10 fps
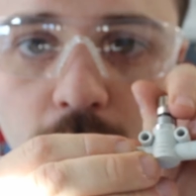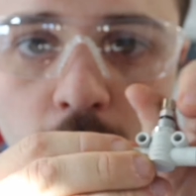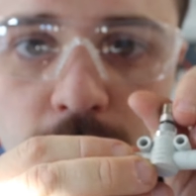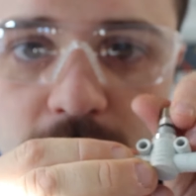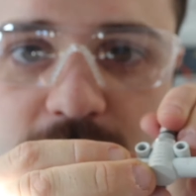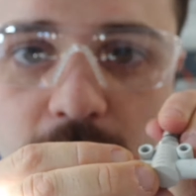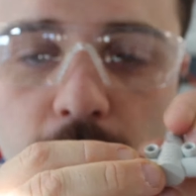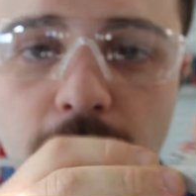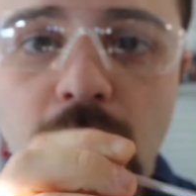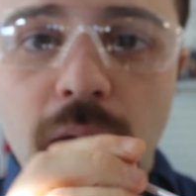open this up
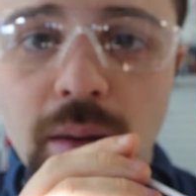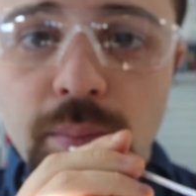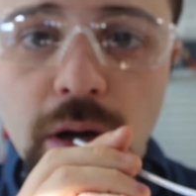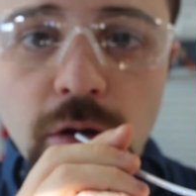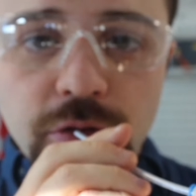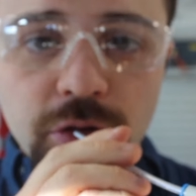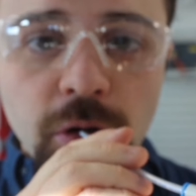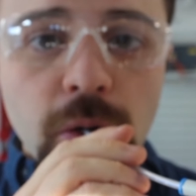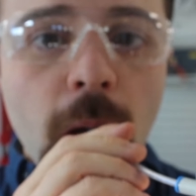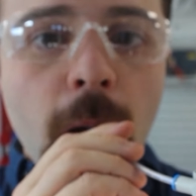a bit, I can blow
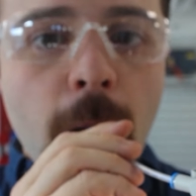through